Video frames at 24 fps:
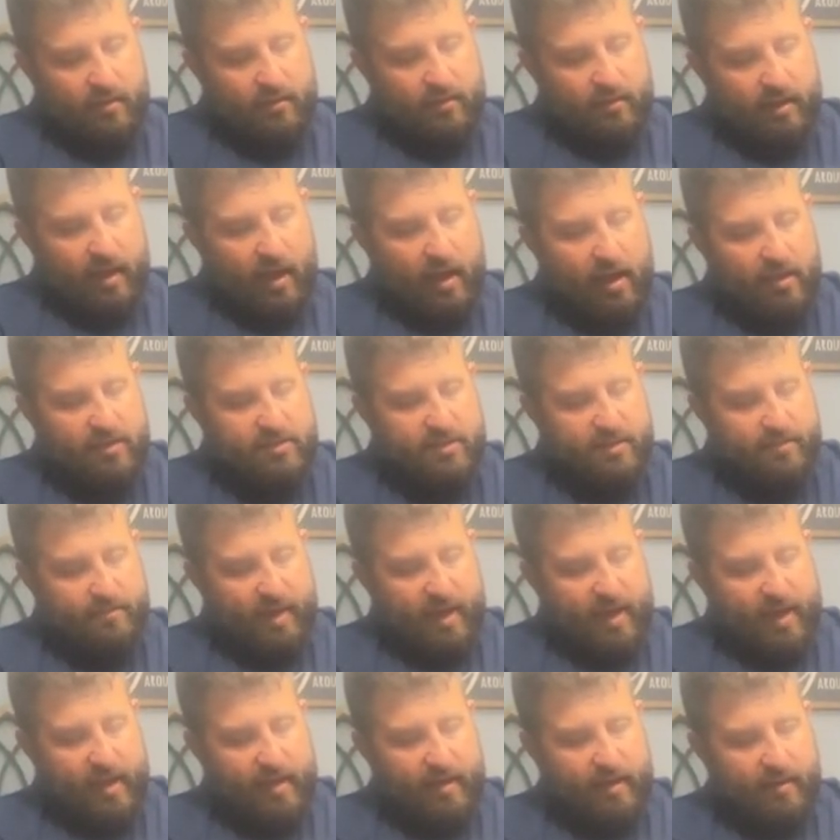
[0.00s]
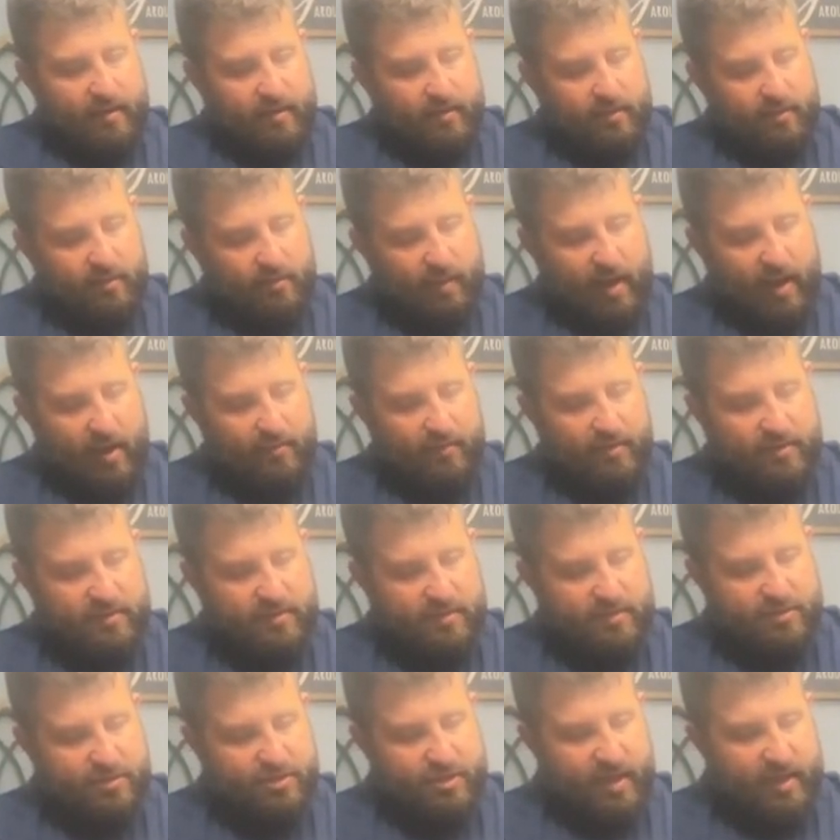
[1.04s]
cocks it back, the round is
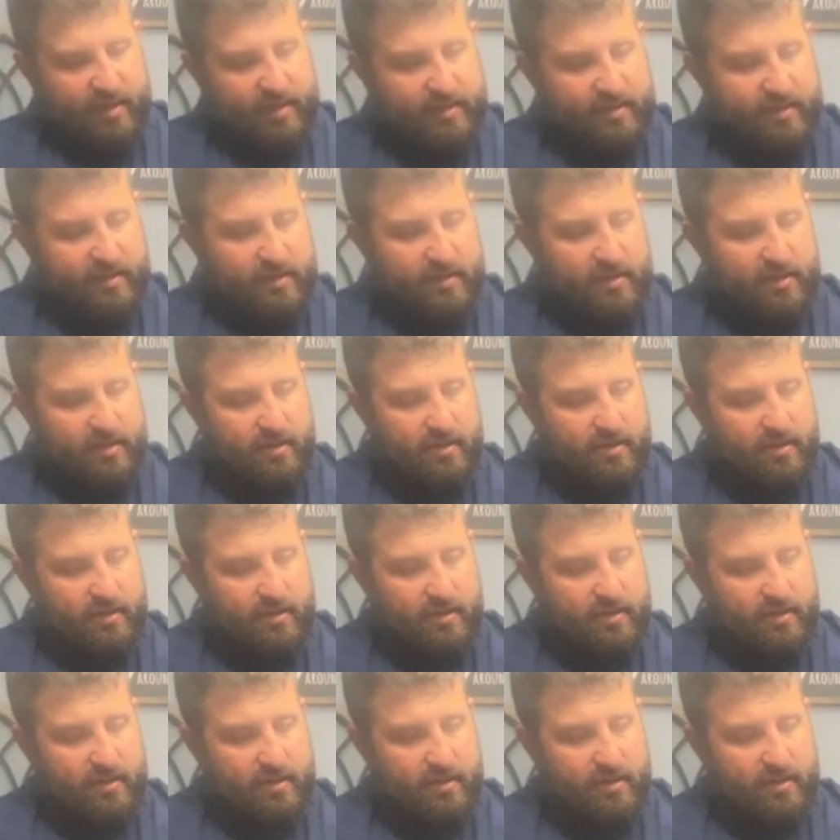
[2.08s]
ejected,